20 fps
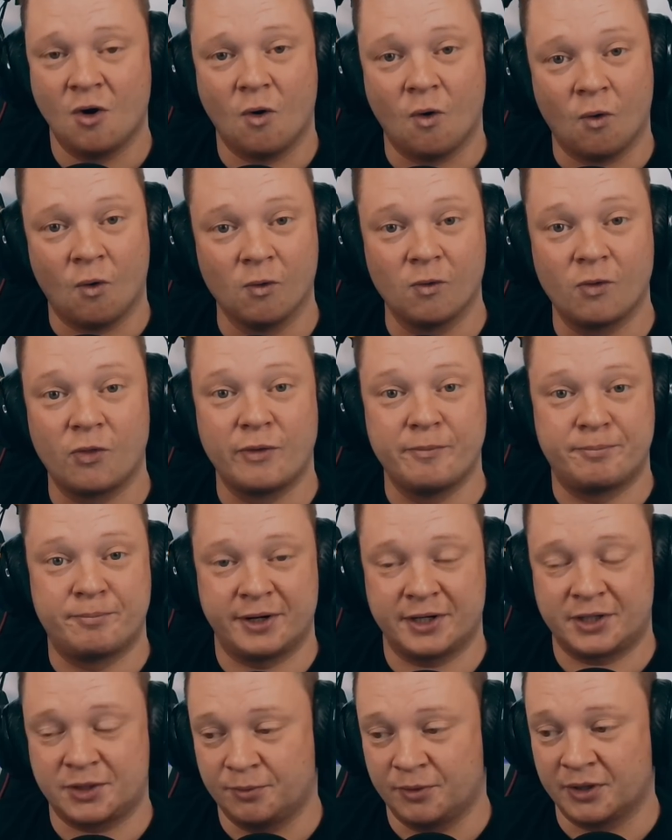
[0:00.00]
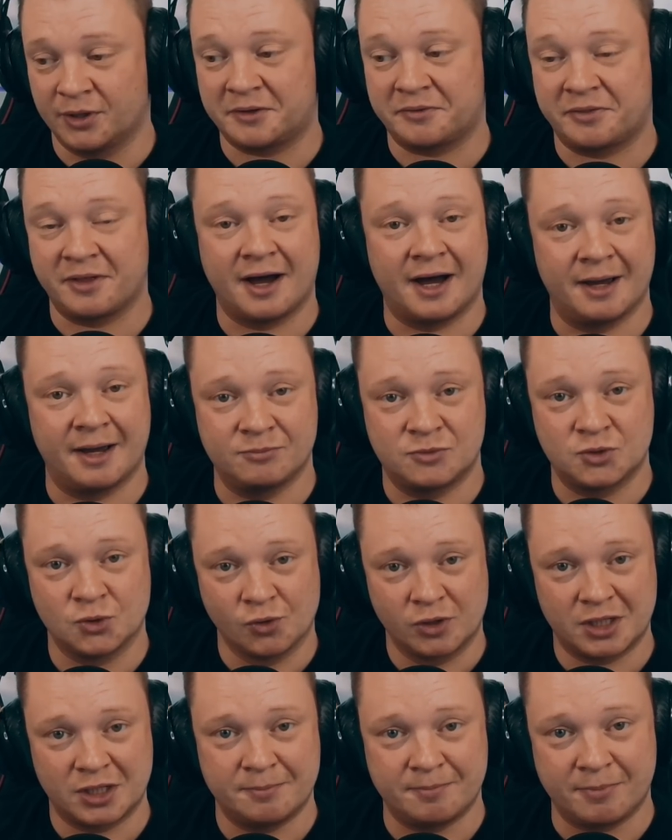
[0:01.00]
All the brickwork that I'm
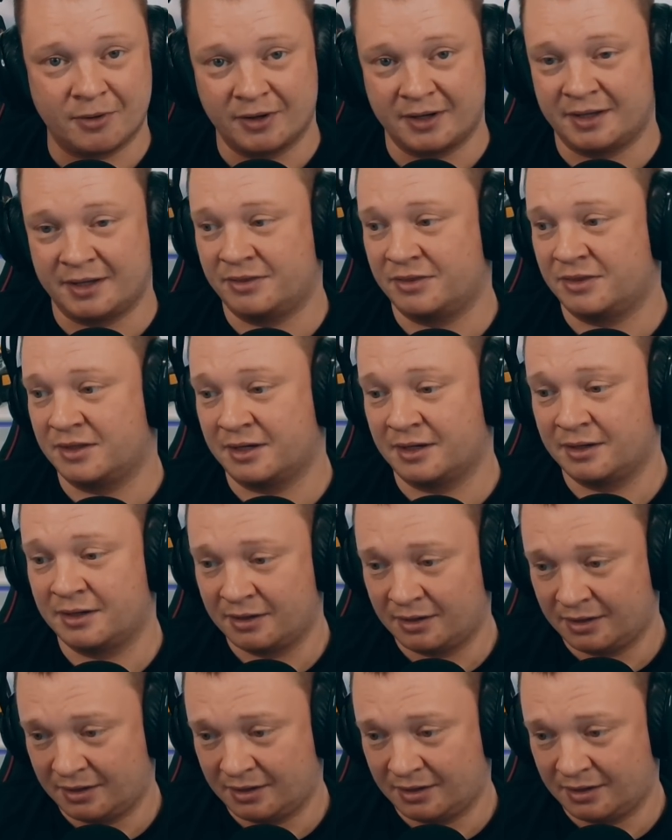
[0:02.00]
talking about in the